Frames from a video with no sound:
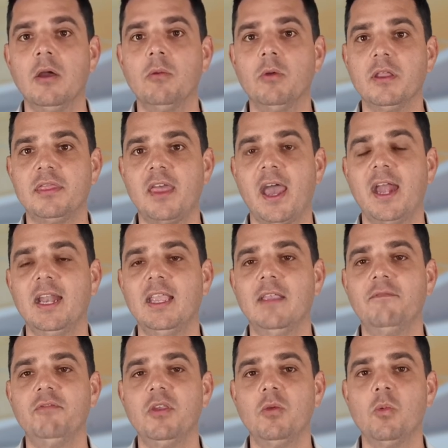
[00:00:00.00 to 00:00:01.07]
with that
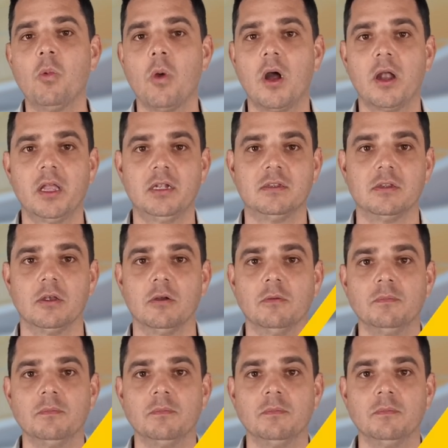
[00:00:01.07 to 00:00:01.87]
if you wanted to.